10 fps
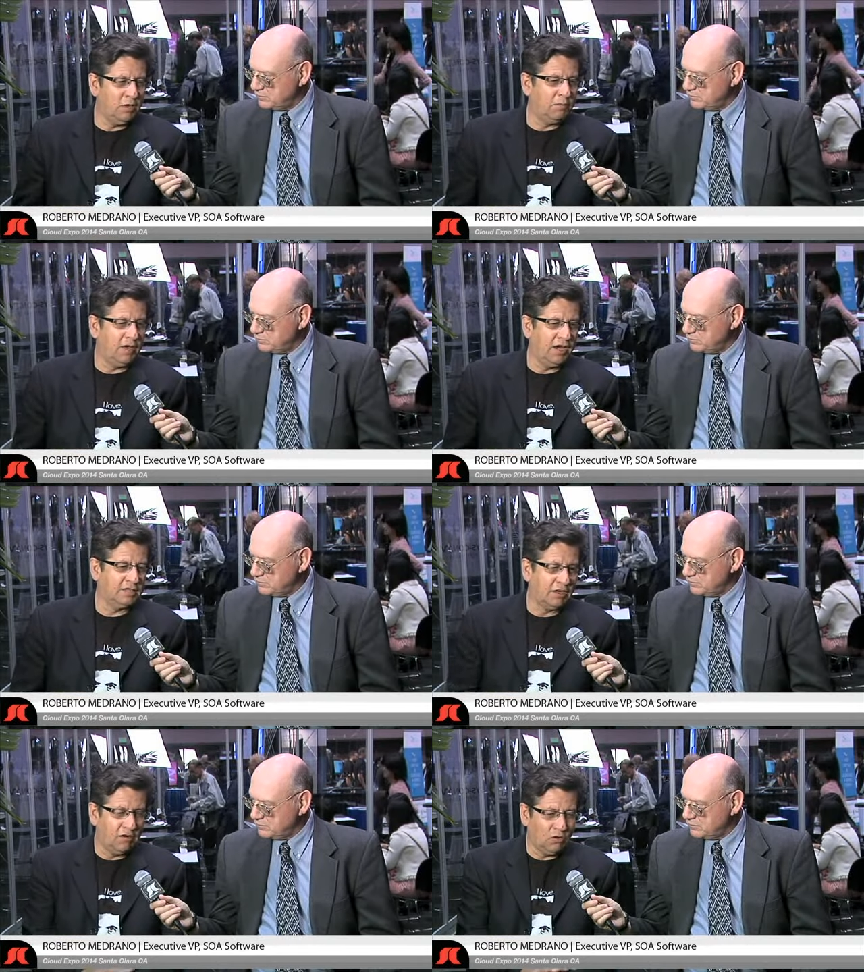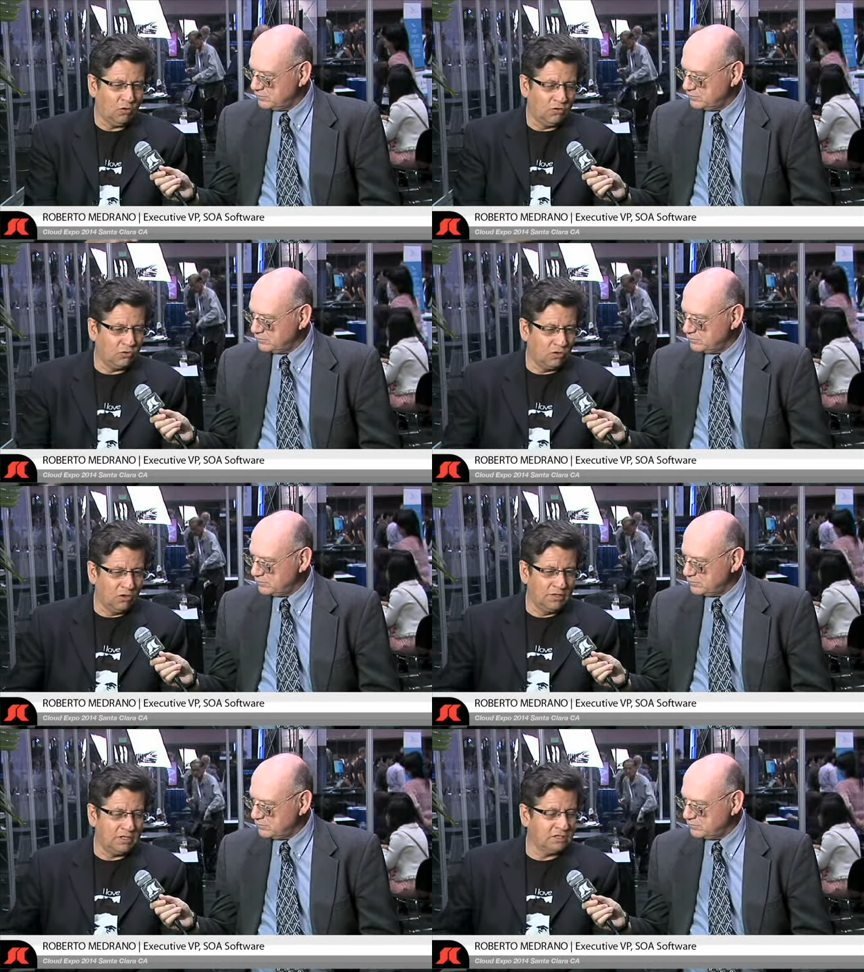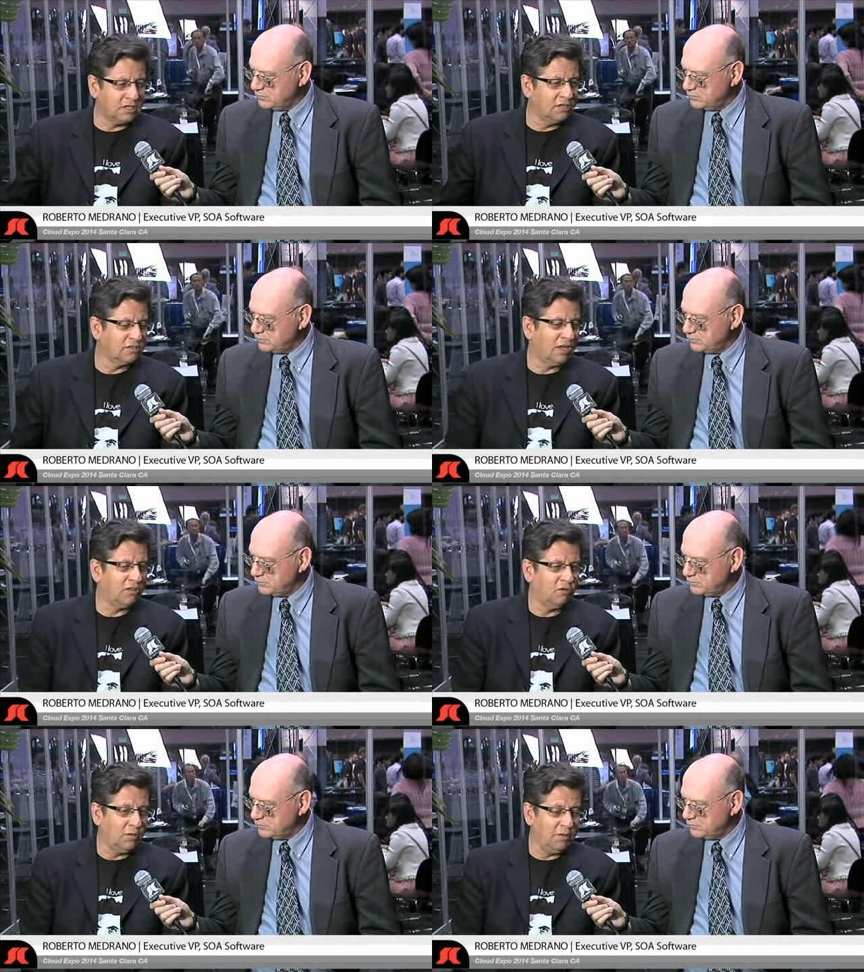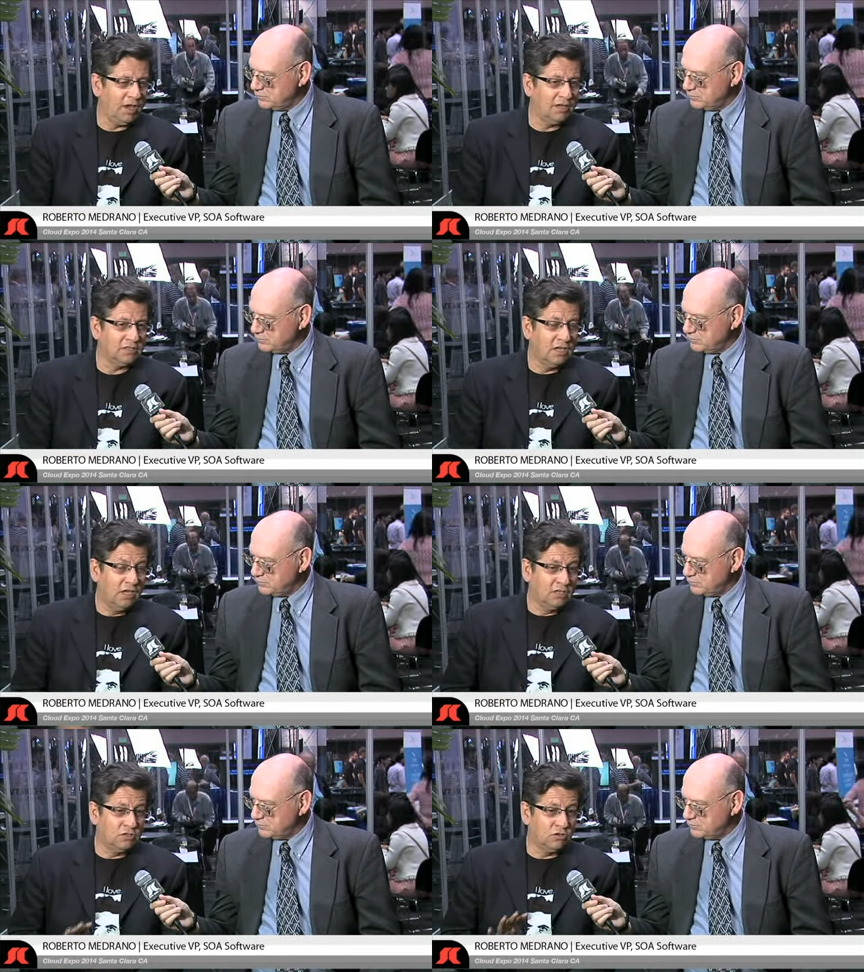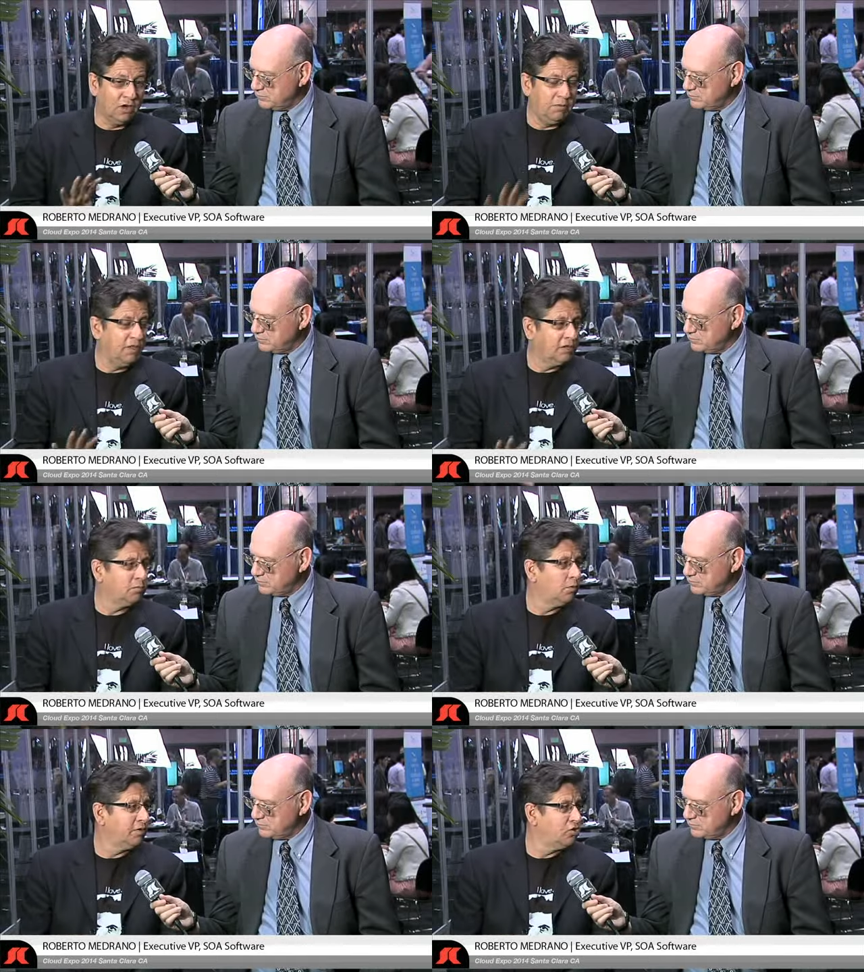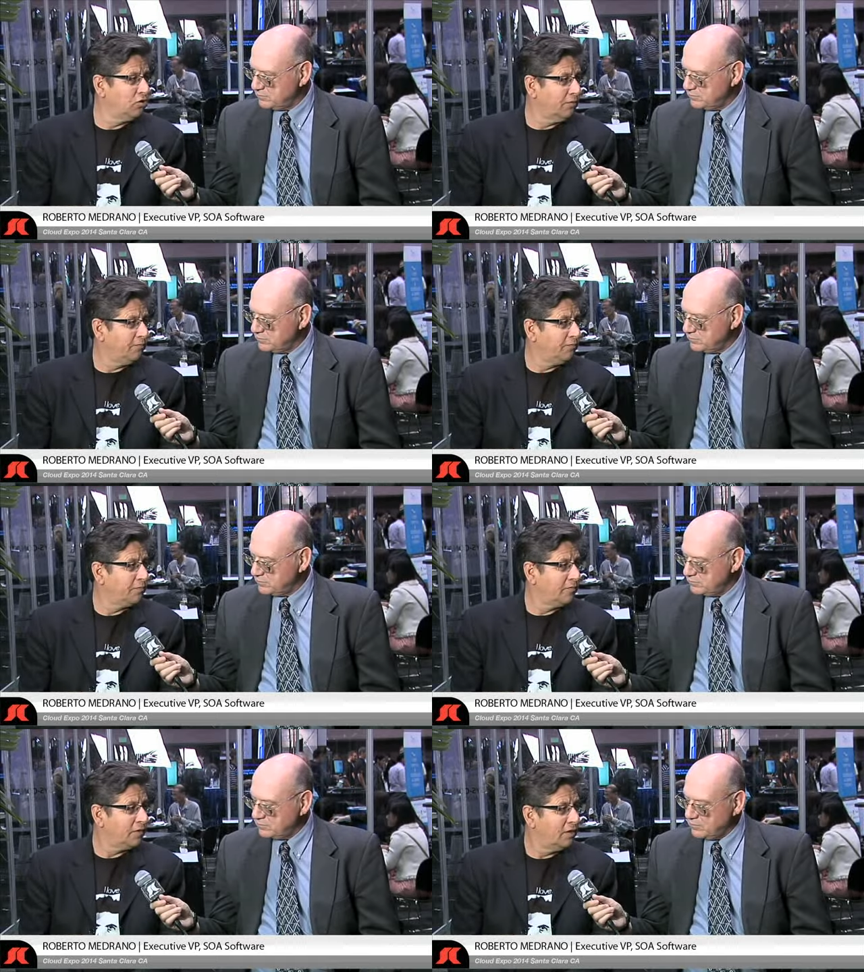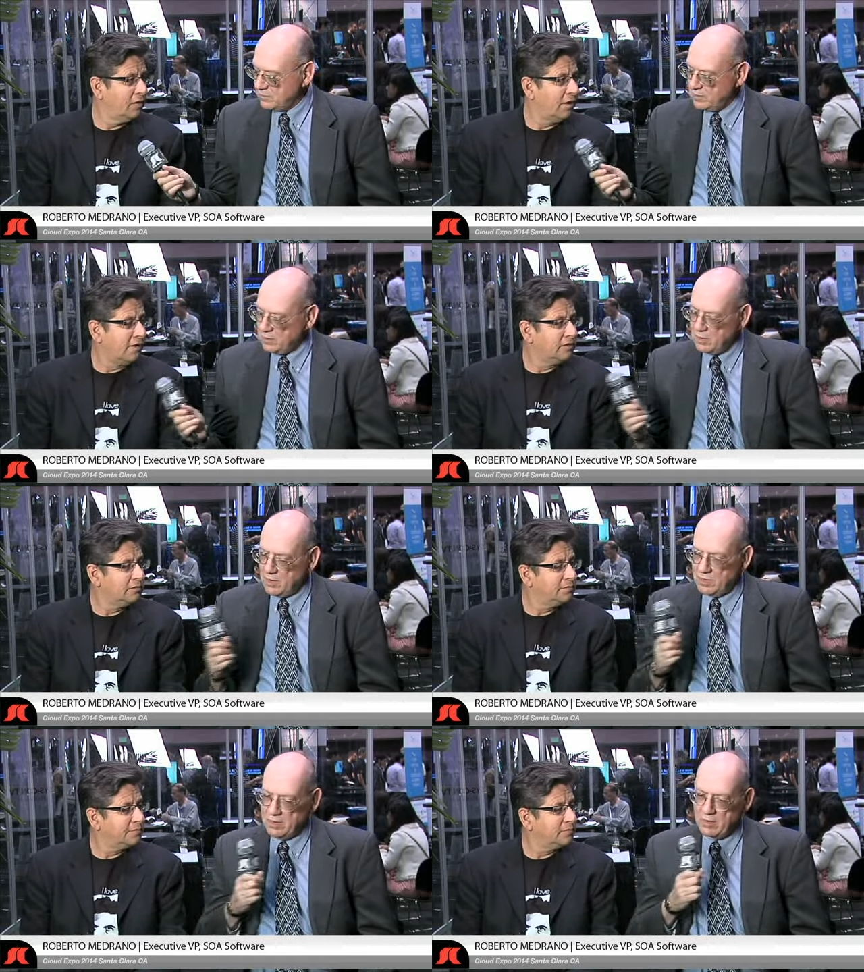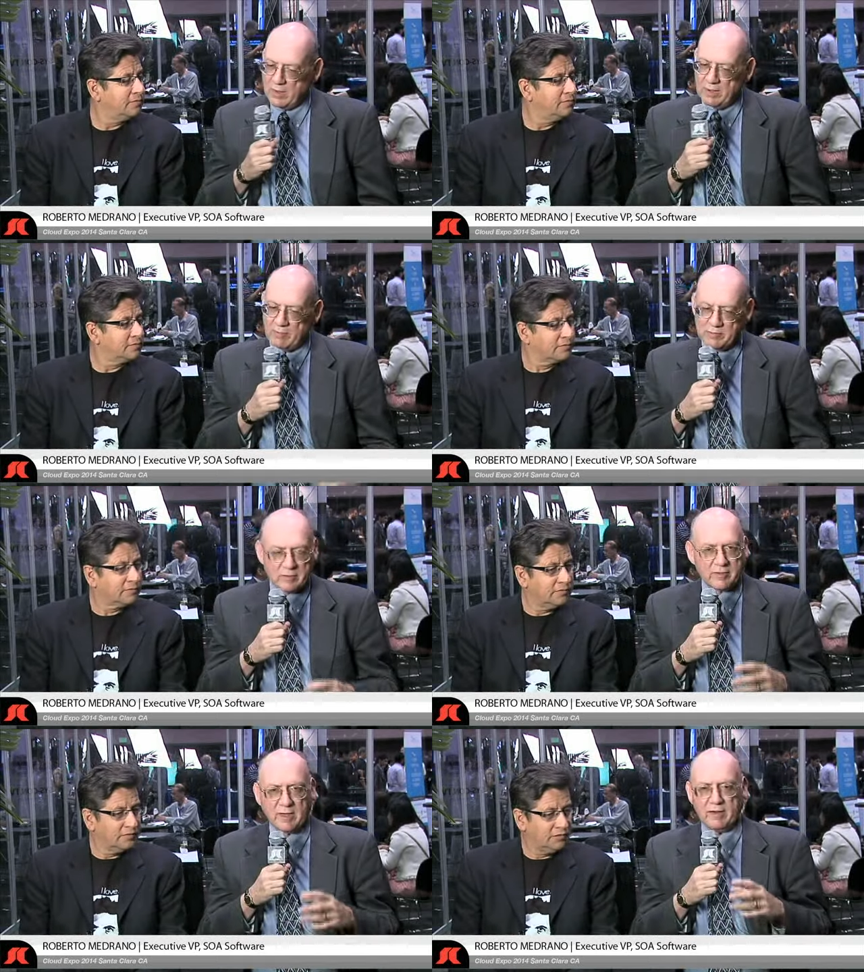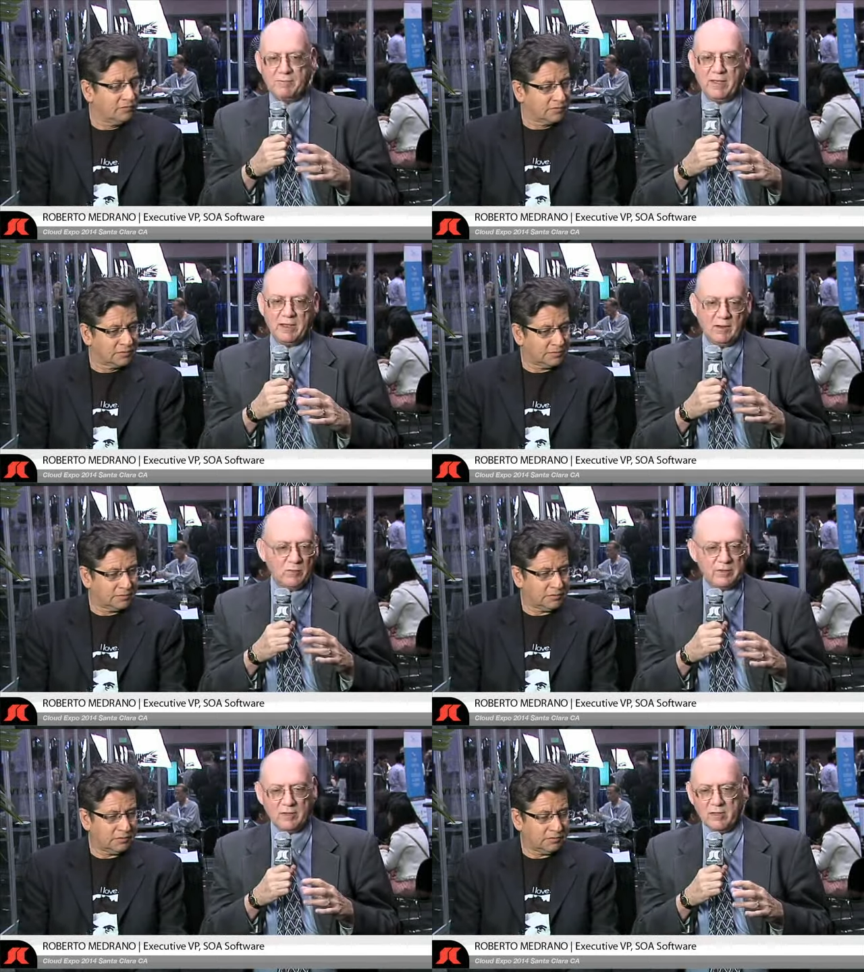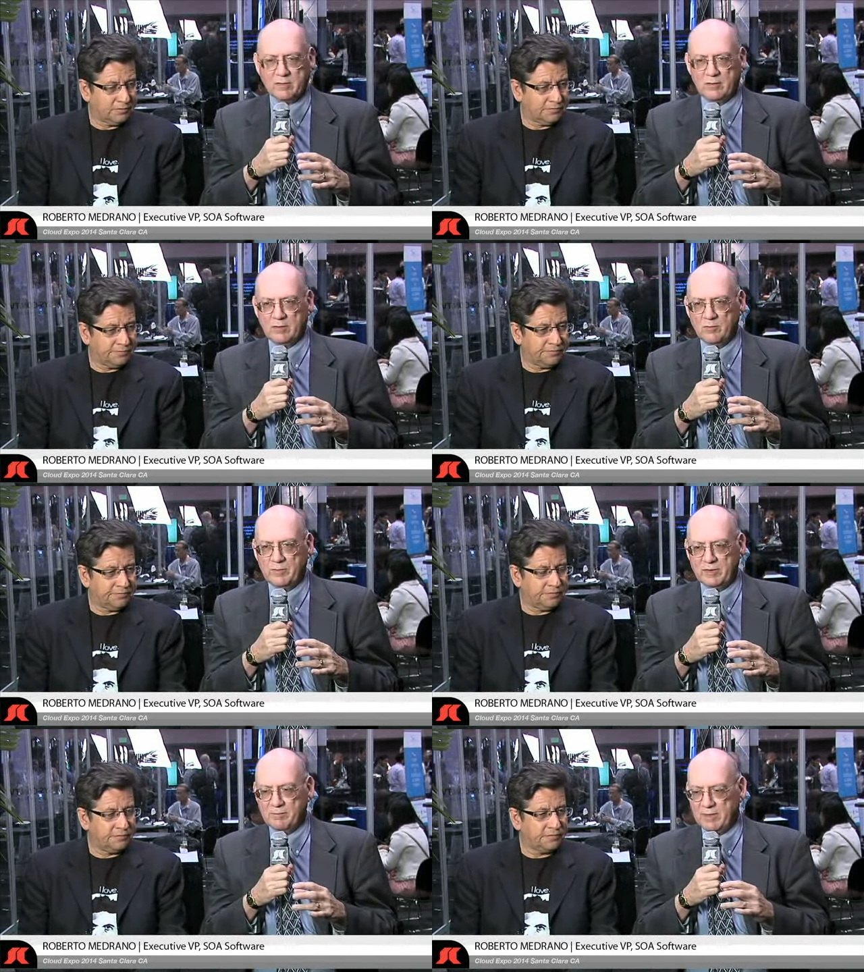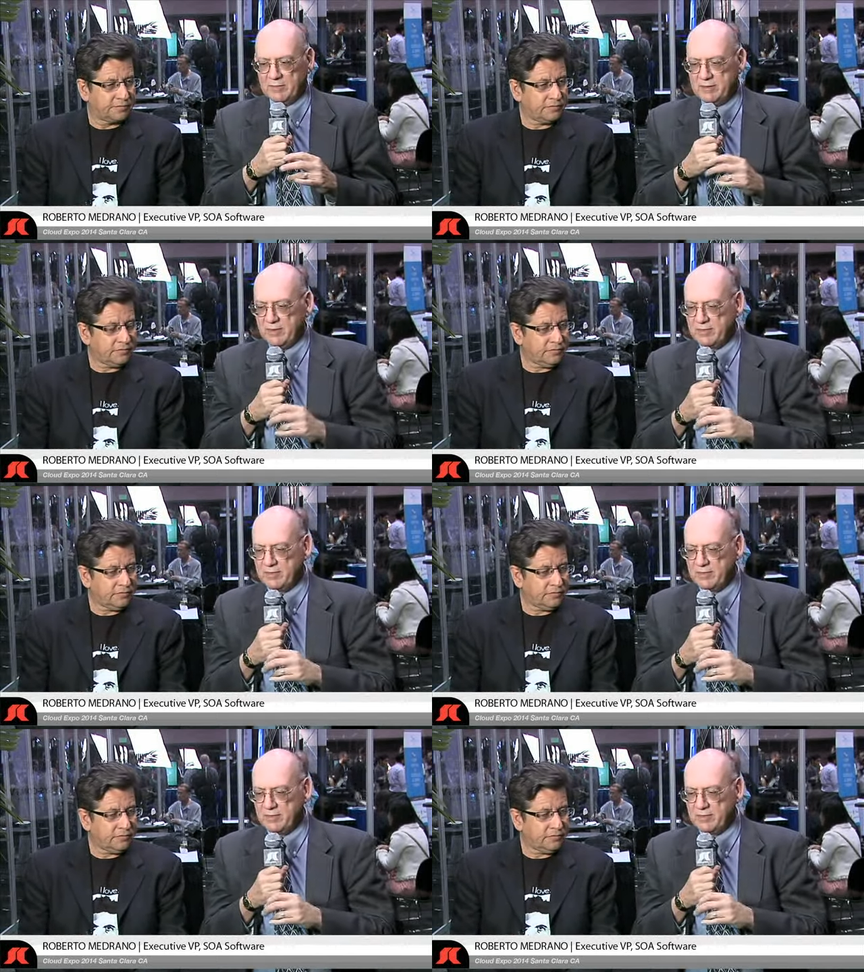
Speaker 1: my APIs? How do I control the design cycle APIs? So everything is more mature.
Speaker 2: You know, I was just on a panel. We talked a little bit about